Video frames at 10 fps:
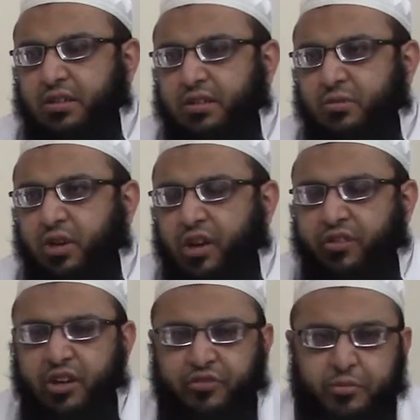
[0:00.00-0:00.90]

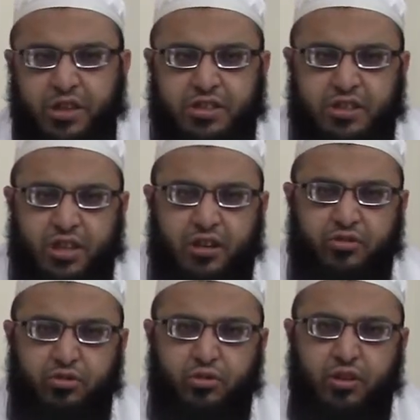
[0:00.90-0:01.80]
Whatever information that
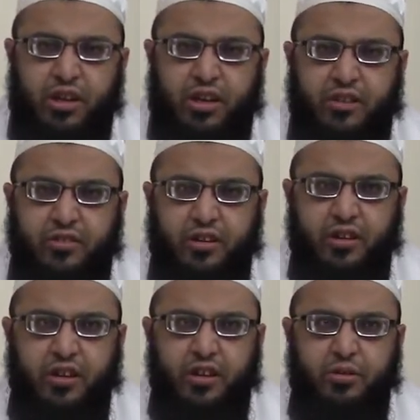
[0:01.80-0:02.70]
Rasulullah
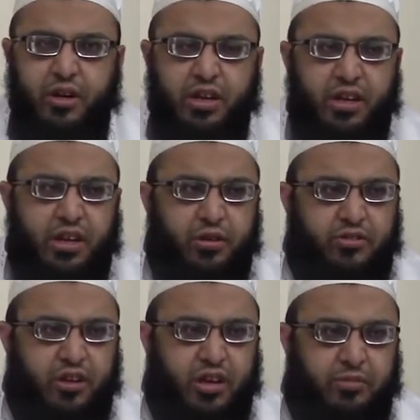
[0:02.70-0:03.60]
sallallahu alayhi
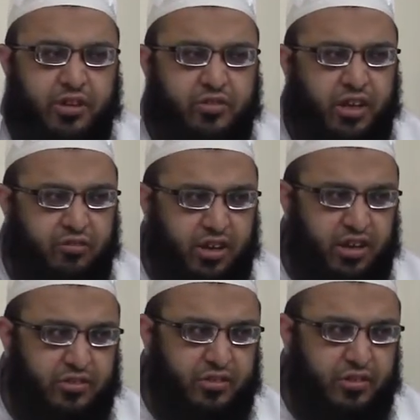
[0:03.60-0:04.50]
wasallam has given
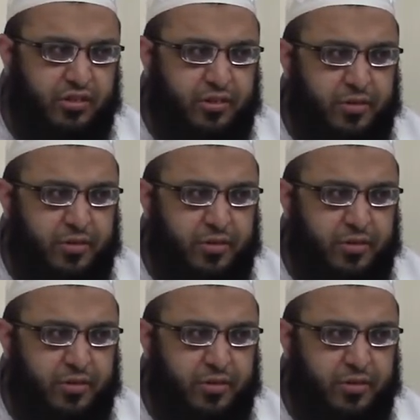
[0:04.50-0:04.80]
us,